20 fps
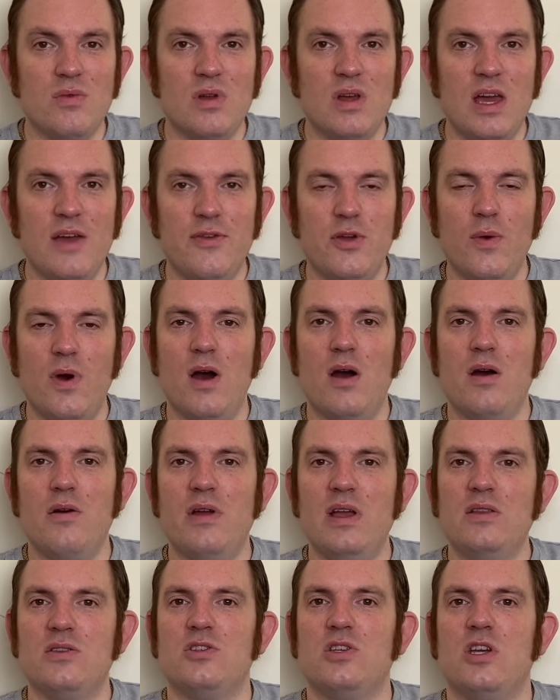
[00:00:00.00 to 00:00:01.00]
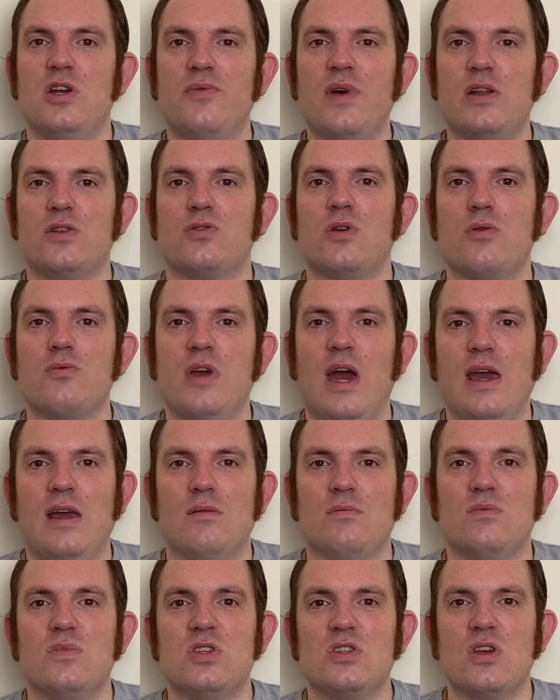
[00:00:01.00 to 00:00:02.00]
if you are into your retro
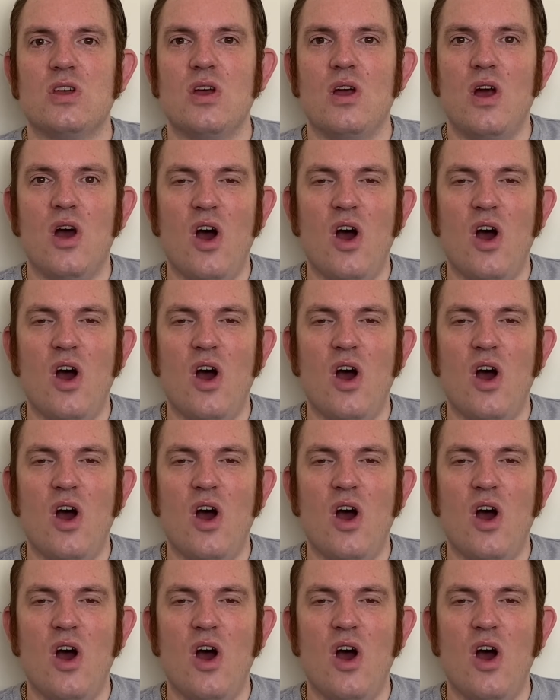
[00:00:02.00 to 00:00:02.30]
games,